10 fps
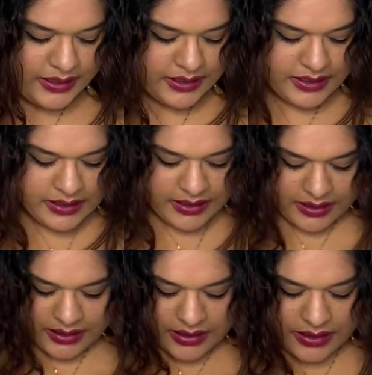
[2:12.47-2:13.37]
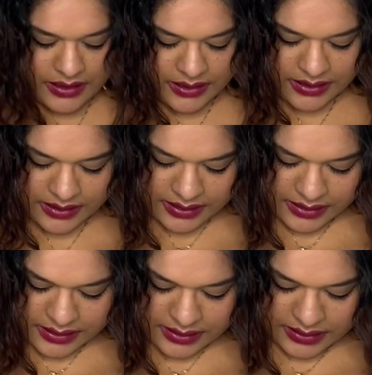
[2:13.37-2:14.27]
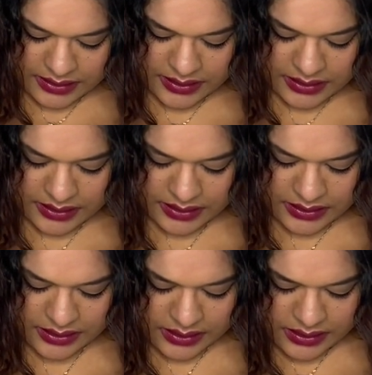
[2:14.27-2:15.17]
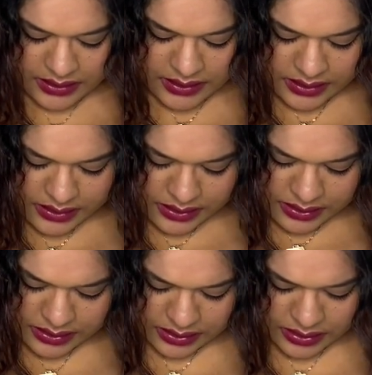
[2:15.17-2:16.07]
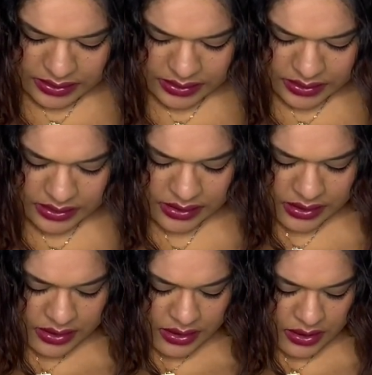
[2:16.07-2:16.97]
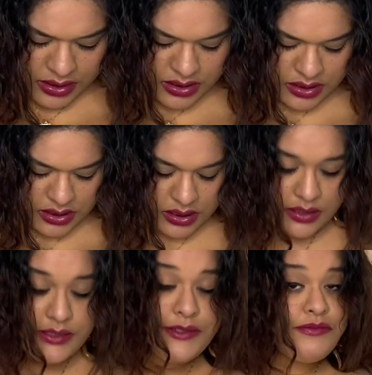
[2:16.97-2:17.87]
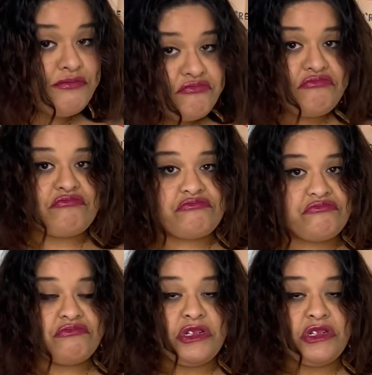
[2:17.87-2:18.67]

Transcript: Nothing is said.